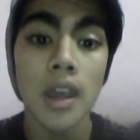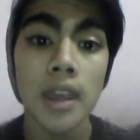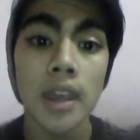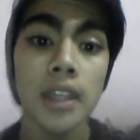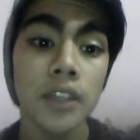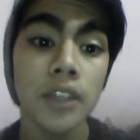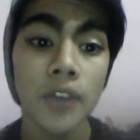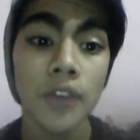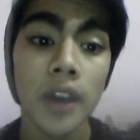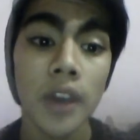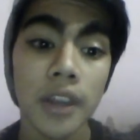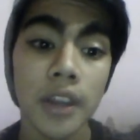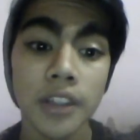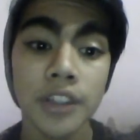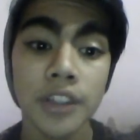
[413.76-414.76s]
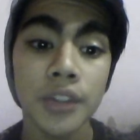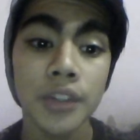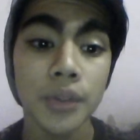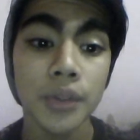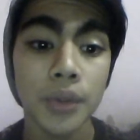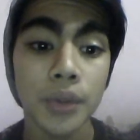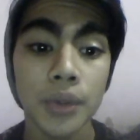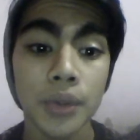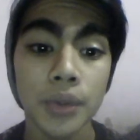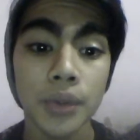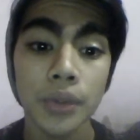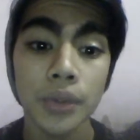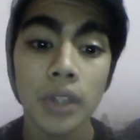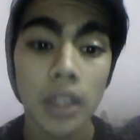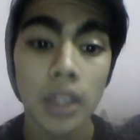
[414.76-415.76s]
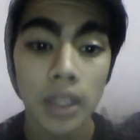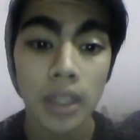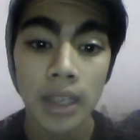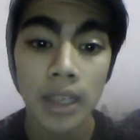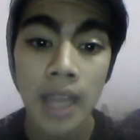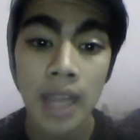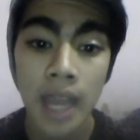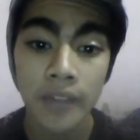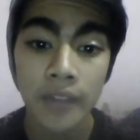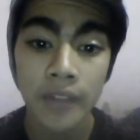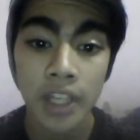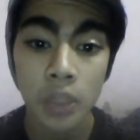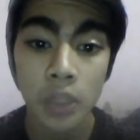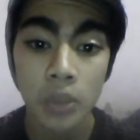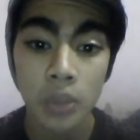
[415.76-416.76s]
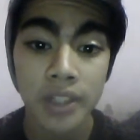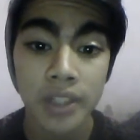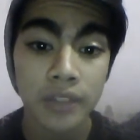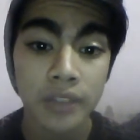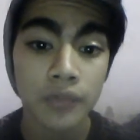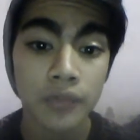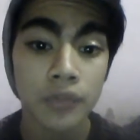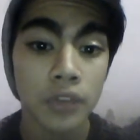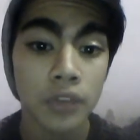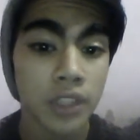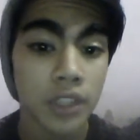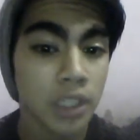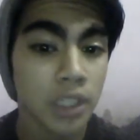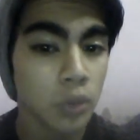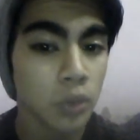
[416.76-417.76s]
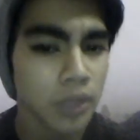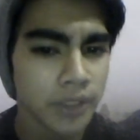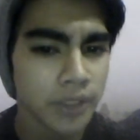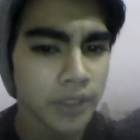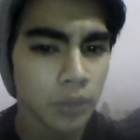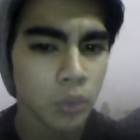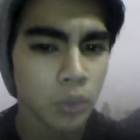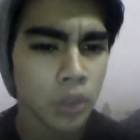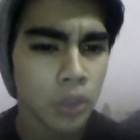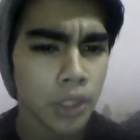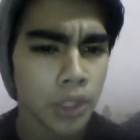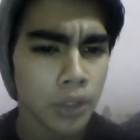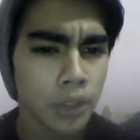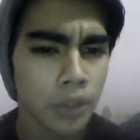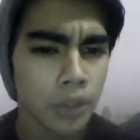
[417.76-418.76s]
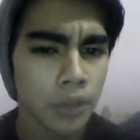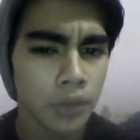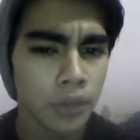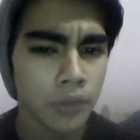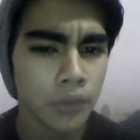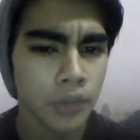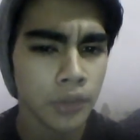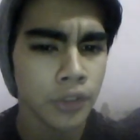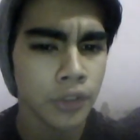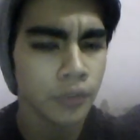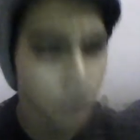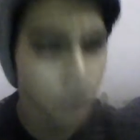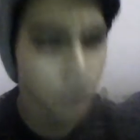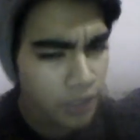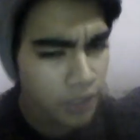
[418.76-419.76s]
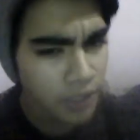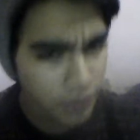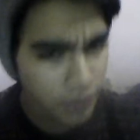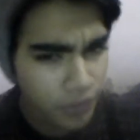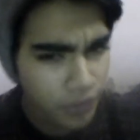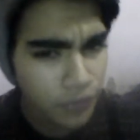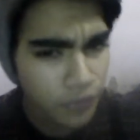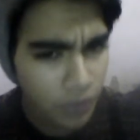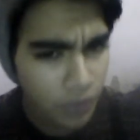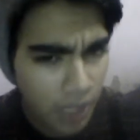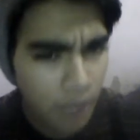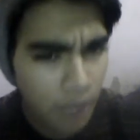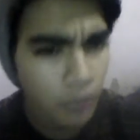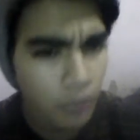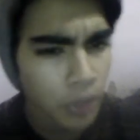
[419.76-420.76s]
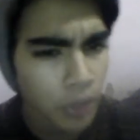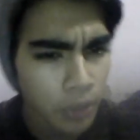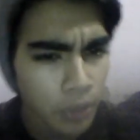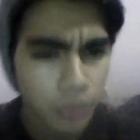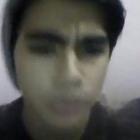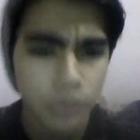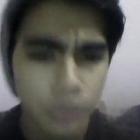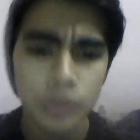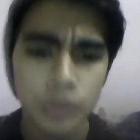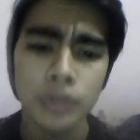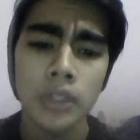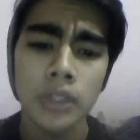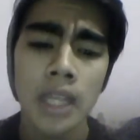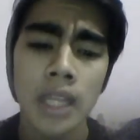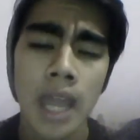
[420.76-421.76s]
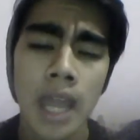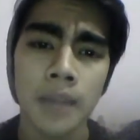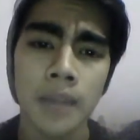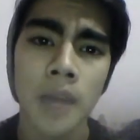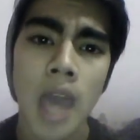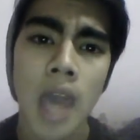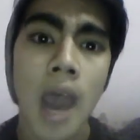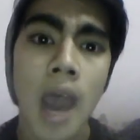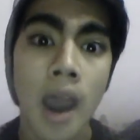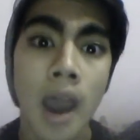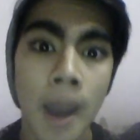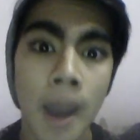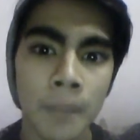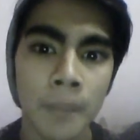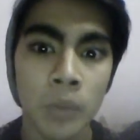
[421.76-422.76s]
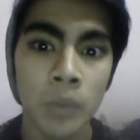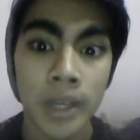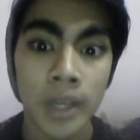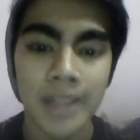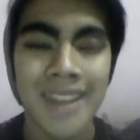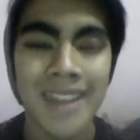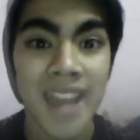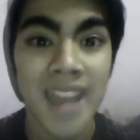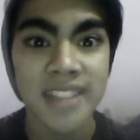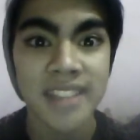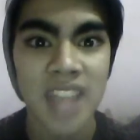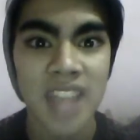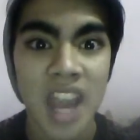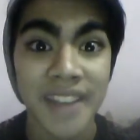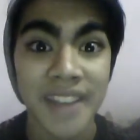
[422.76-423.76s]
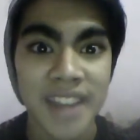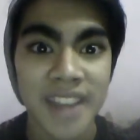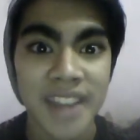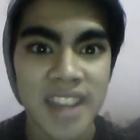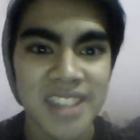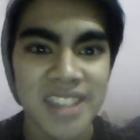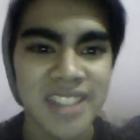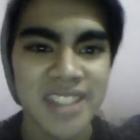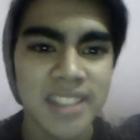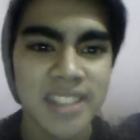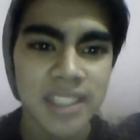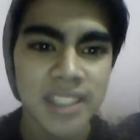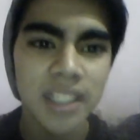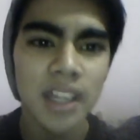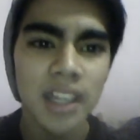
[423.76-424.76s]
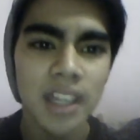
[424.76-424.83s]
If you could live anywhere for the rest, where you, for the rest of your life, where would you live? Um, well, that's kinda easy,